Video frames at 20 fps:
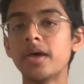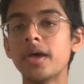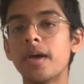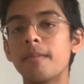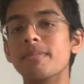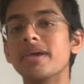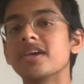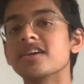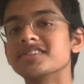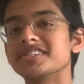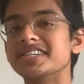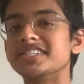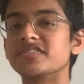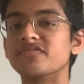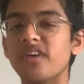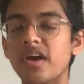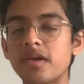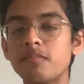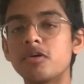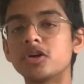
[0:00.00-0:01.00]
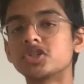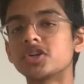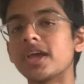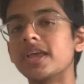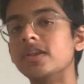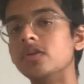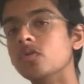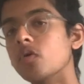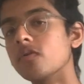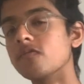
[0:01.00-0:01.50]
because it's very much a
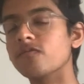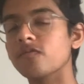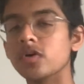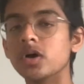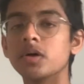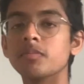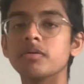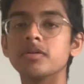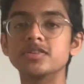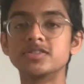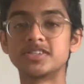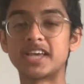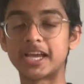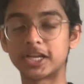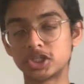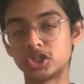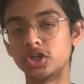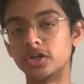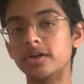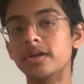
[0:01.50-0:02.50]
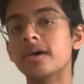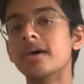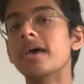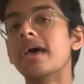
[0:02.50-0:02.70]
non-verbal section.